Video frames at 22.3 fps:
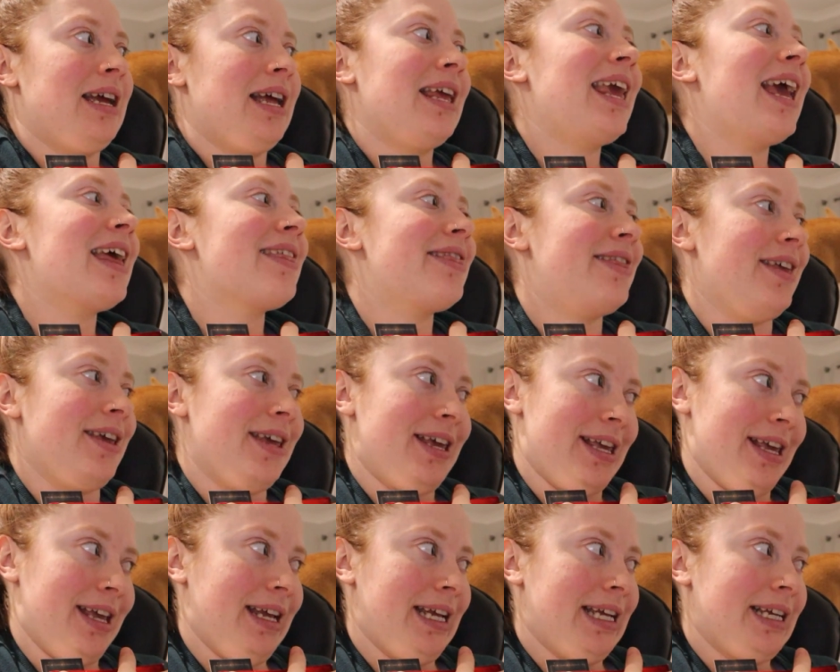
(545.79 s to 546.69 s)
get
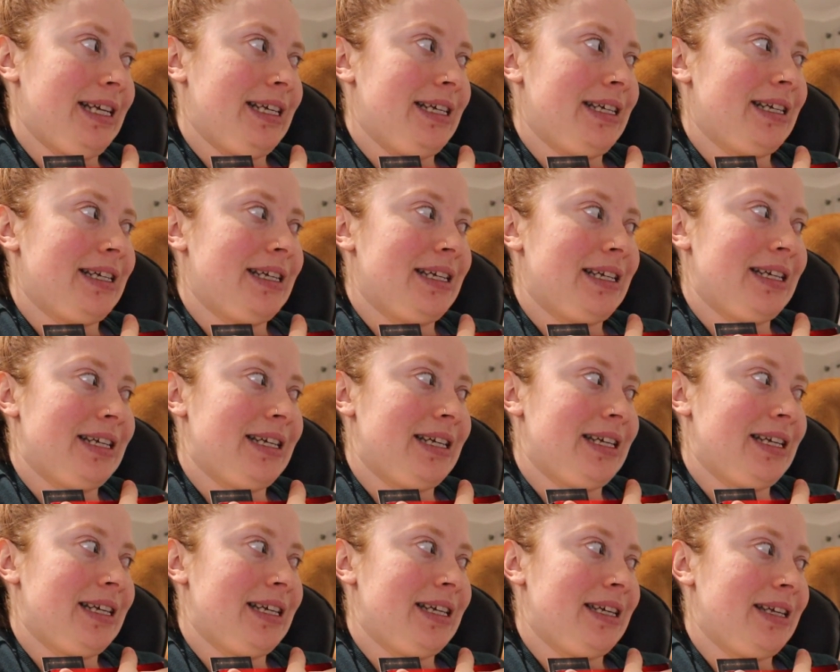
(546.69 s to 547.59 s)
thinking,
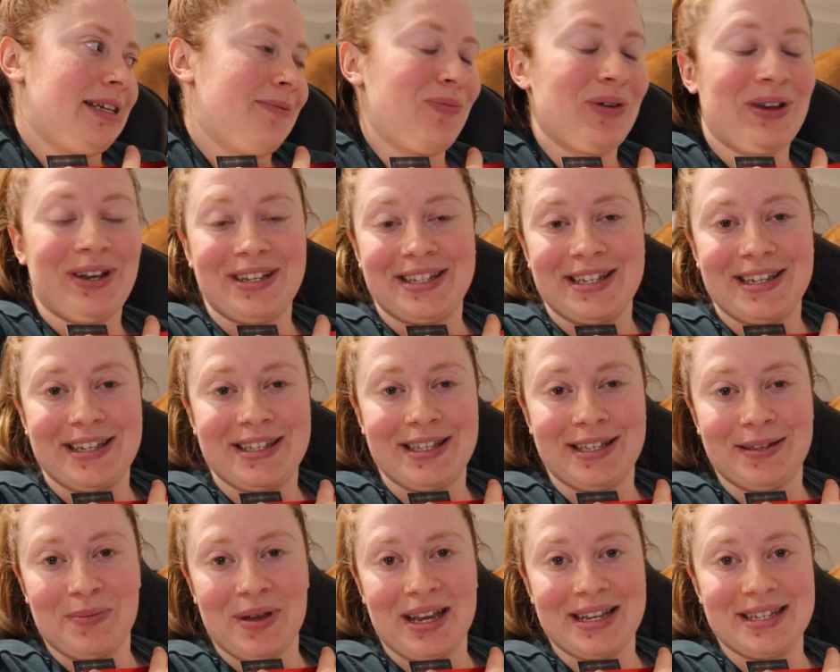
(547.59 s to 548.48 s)
because this
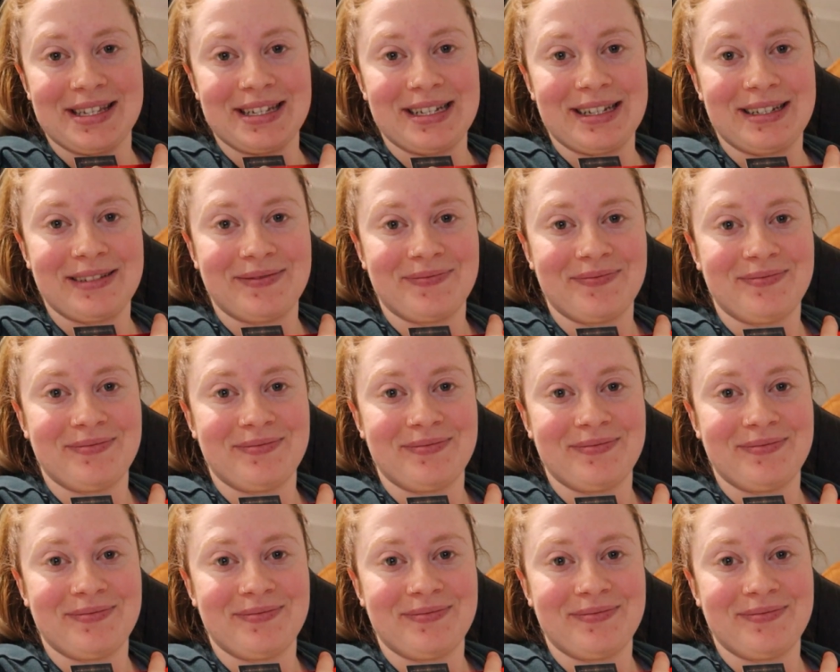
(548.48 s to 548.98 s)
is amazing.